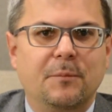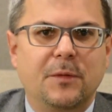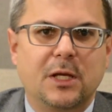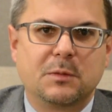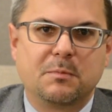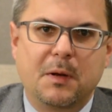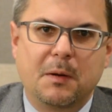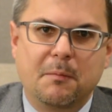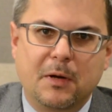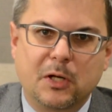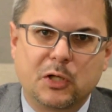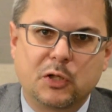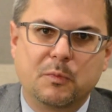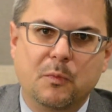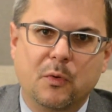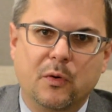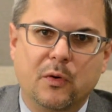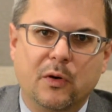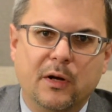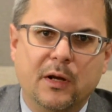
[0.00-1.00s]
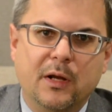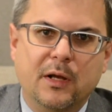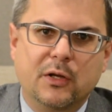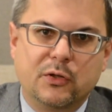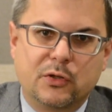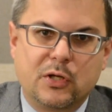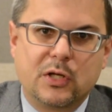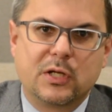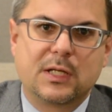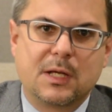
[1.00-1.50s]
has been much more
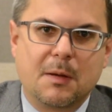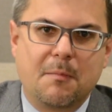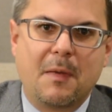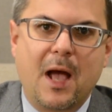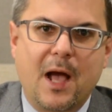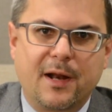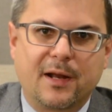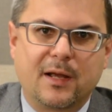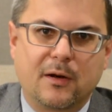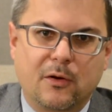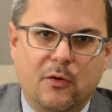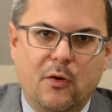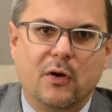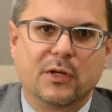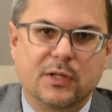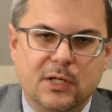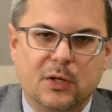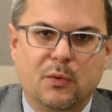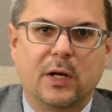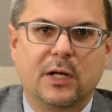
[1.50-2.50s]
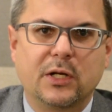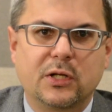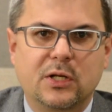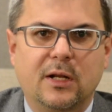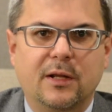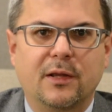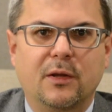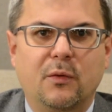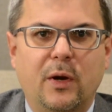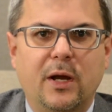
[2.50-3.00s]
systematic and
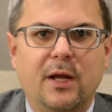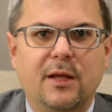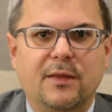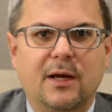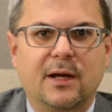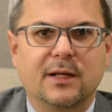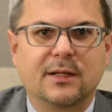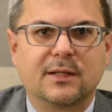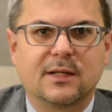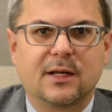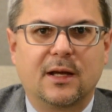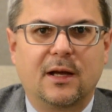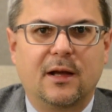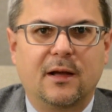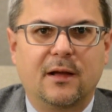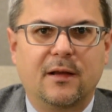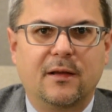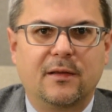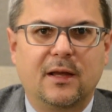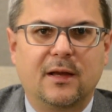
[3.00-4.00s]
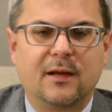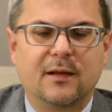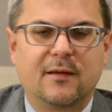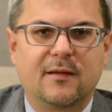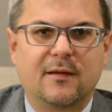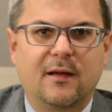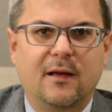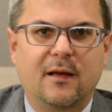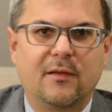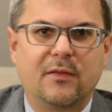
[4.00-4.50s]
consequential in the way
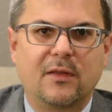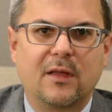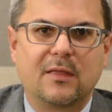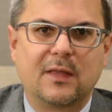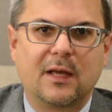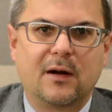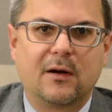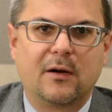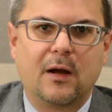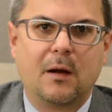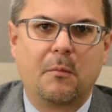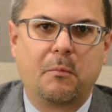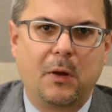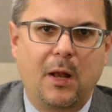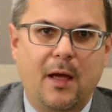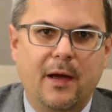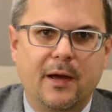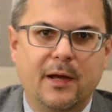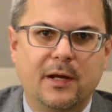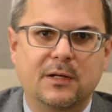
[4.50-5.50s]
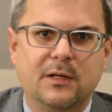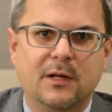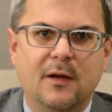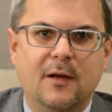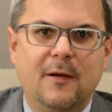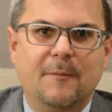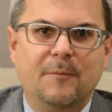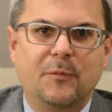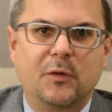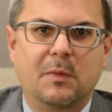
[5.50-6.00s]
that they are applied
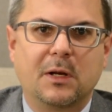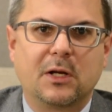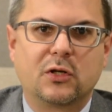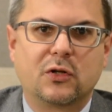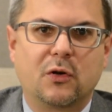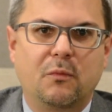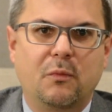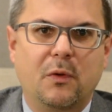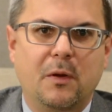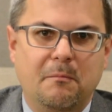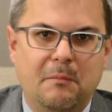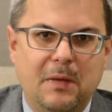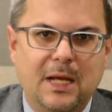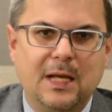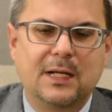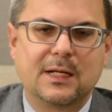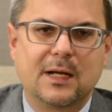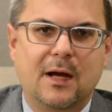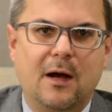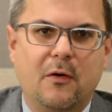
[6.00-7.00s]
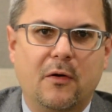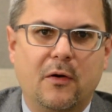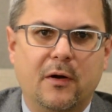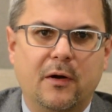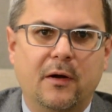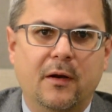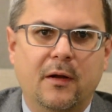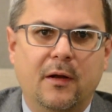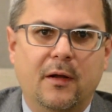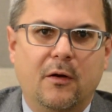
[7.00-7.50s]
to make sure we meet
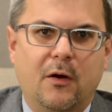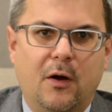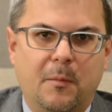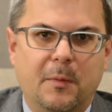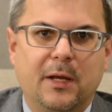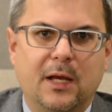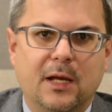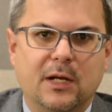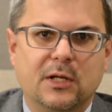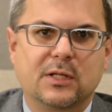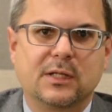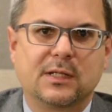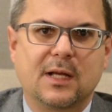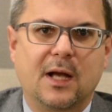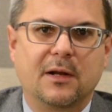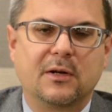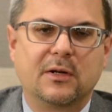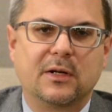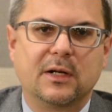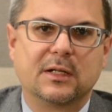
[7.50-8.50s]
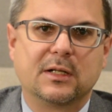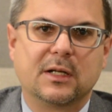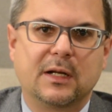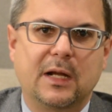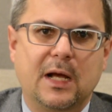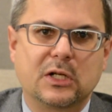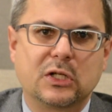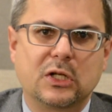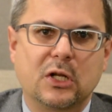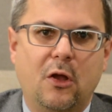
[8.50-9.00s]
our obligations under
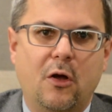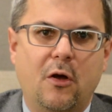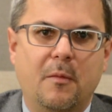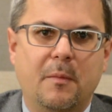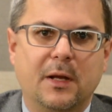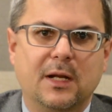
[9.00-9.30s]
international law.